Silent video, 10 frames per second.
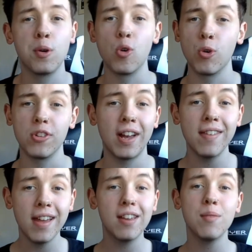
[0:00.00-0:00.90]
and Corey
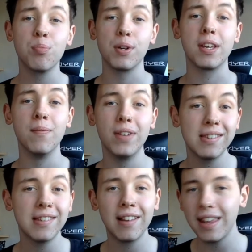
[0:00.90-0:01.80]
Sandhagen pretty
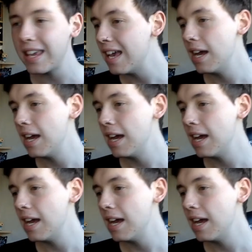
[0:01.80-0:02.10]
convincingly.